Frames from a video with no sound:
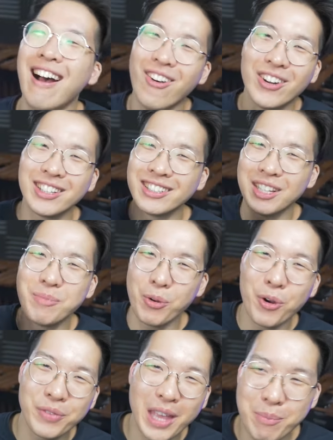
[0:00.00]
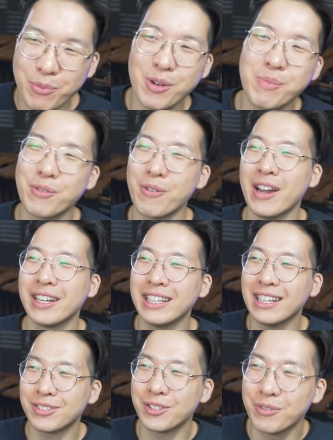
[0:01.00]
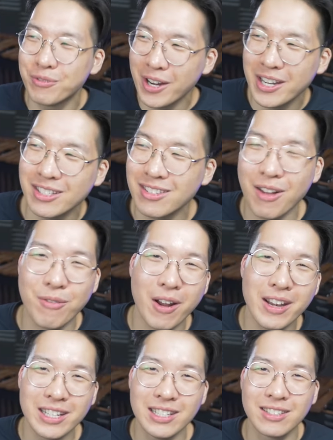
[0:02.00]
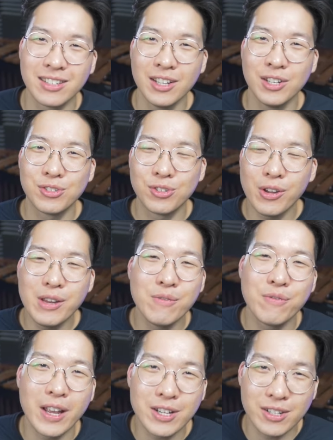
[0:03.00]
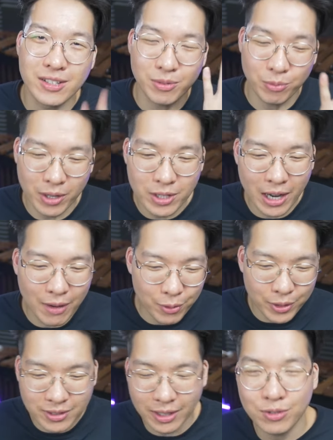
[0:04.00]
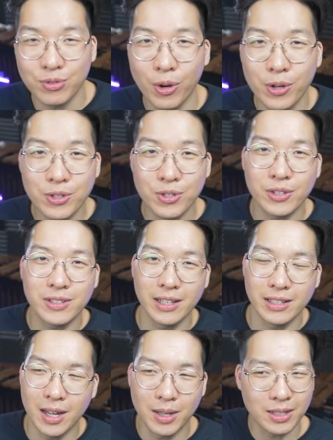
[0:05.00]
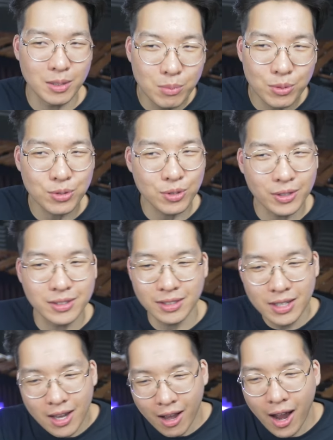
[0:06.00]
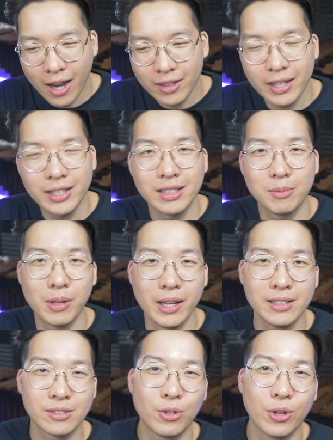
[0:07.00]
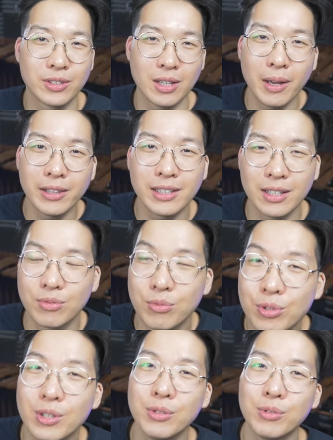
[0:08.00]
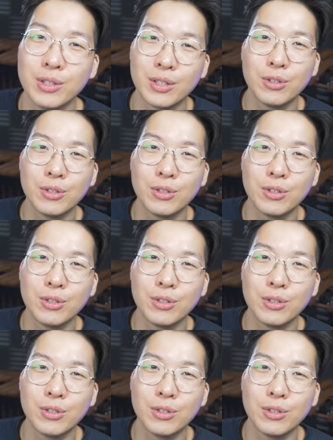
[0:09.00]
I wanted to see more of that marimba writing. That sort of Rennick style writing is so infectious when you have all these like drone shots and uh, gimbal shots highlighting the players close up. I think that's really, really